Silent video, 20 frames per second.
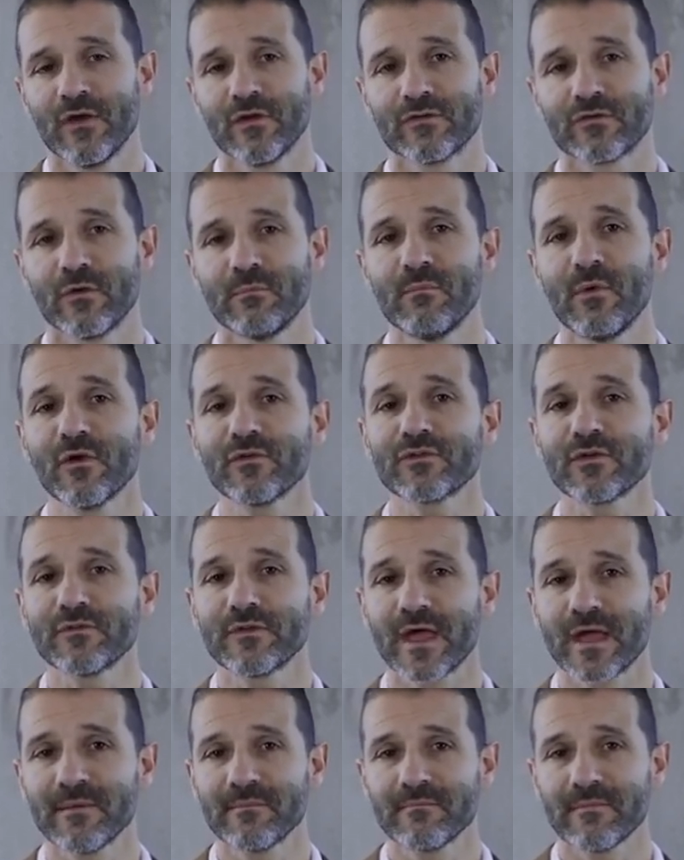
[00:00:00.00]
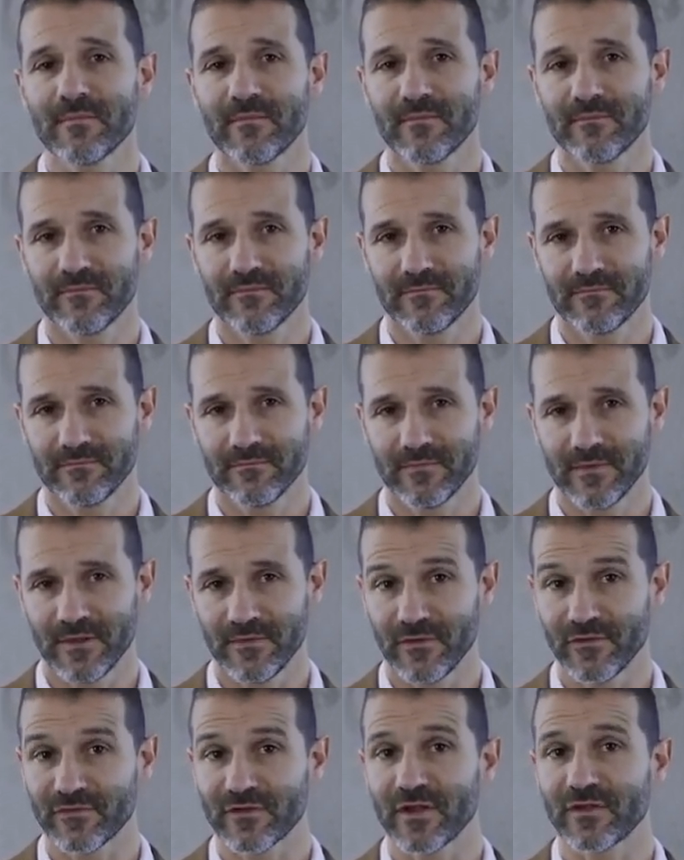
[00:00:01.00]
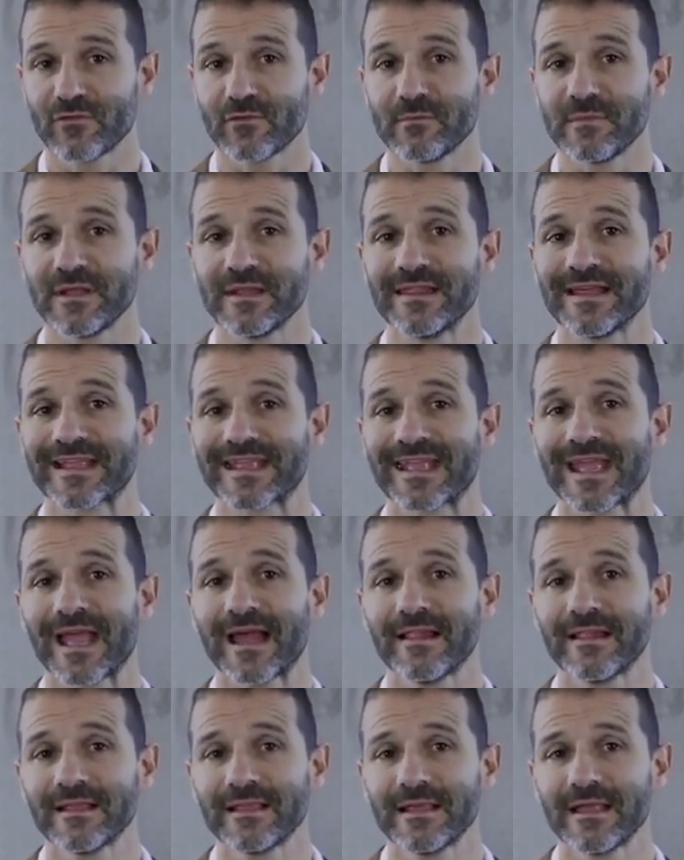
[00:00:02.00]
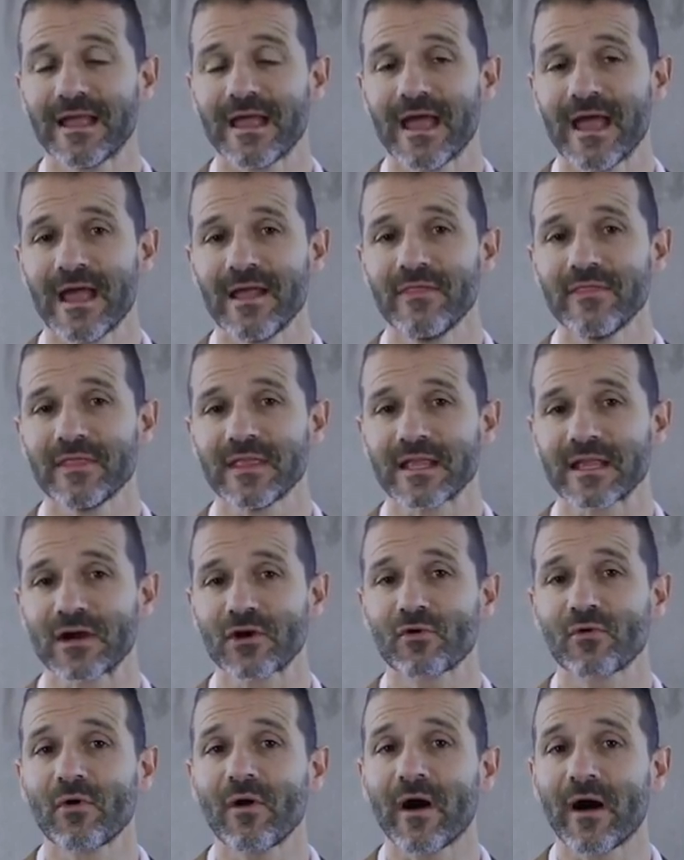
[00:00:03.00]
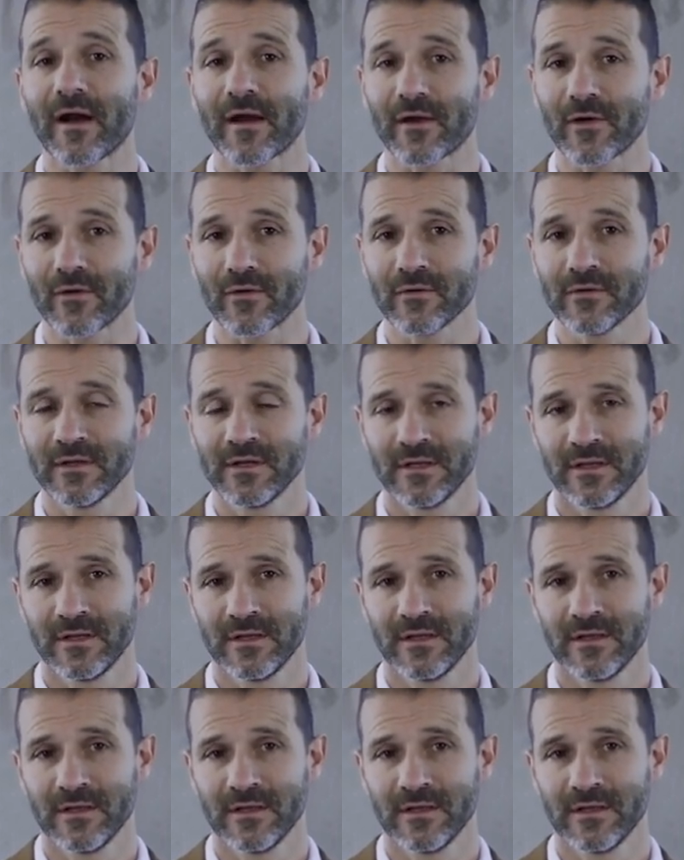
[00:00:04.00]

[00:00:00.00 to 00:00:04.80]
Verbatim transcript: So most of them, in this case, will be the Kelly and the Cryle